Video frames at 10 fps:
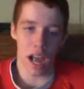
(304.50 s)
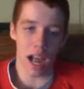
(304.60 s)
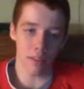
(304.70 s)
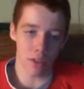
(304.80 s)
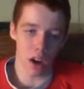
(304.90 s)

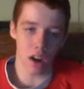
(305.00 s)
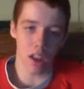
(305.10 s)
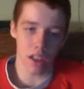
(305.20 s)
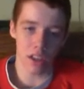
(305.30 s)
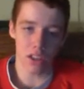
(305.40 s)
have done
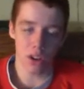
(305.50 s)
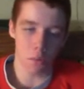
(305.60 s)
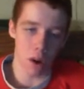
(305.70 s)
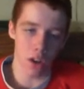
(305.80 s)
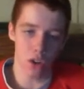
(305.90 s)
it and they still
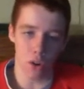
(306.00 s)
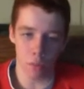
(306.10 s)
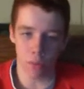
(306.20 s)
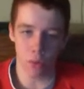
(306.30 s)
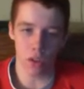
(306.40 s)
might do
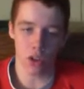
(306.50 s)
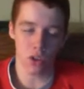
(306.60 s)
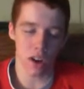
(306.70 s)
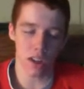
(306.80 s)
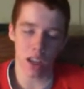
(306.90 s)
it before the
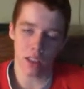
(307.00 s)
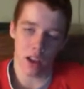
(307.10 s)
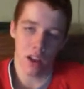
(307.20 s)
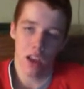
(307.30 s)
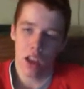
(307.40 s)
trade
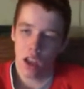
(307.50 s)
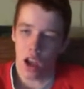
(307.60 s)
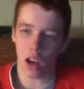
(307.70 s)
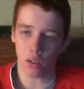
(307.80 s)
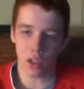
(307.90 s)
deadline.
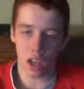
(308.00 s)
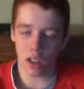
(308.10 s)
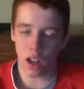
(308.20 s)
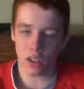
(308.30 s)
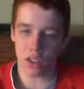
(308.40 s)
I don't take a
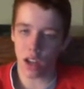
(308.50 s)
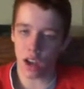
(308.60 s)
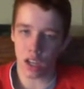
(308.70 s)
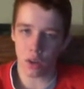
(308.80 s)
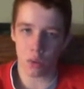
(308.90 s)
lot of
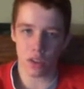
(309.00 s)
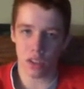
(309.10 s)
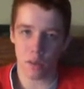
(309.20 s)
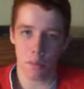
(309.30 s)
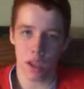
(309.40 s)
stock into what
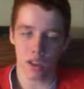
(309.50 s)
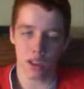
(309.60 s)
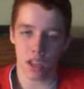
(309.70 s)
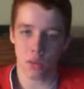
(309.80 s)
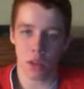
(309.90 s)
Skip
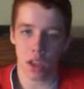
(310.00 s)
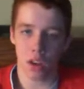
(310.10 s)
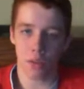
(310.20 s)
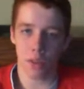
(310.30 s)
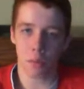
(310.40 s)
Bayless says.
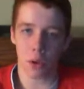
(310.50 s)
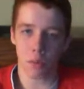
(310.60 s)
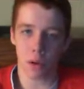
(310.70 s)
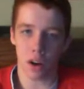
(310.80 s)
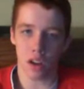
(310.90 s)
Really, for the
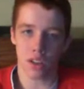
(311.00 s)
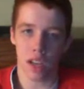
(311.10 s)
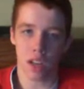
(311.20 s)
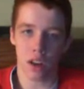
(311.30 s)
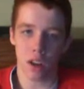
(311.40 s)
most part, I
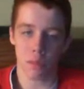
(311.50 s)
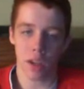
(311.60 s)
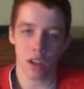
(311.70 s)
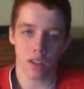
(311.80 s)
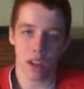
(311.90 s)
take none
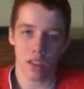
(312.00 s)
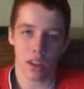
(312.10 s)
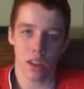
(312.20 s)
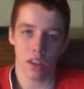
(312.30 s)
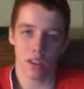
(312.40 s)
because I
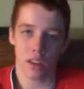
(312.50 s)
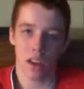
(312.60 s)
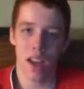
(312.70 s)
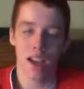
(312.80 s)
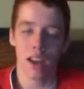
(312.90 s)
think he's
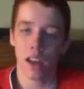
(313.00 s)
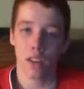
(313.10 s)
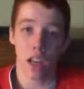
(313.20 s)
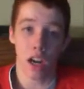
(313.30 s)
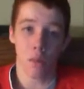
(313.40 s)
a
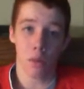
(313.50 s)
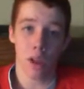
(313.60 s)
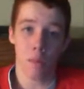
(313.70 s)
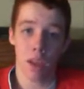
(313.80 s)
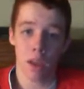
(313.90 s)
terrible
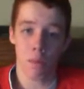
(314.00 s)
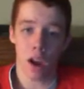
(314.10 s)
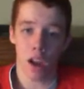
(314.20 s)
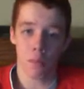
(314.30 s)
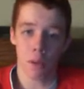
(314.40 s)
NBA
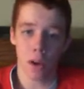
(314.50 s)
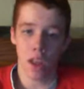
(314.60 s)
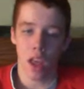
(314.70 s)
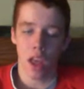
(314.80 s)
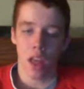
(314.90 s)
mind.
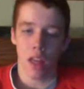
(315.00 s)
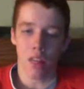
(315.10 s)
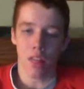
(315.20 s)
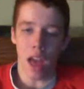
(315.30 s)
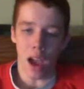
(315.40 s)
But
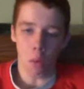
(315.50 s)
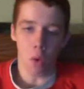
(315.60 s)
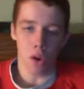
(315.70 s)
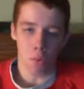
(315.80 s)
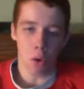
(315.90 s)
that
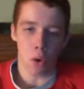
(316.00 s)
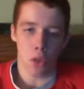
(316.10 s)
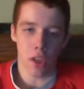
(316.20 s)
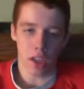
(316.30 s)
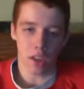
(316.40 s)
one
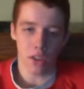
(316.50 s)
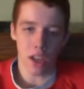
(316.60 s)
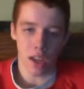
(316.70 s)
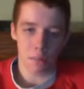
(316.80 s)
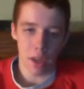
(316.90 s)
thing he
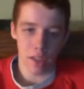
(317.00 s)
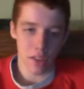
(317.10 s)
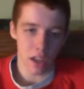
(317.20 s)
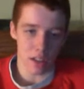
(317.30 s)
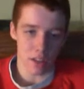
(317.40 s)
said made
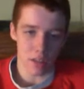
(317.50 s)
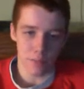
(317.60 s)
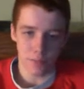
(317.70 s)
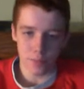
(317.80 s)
sense.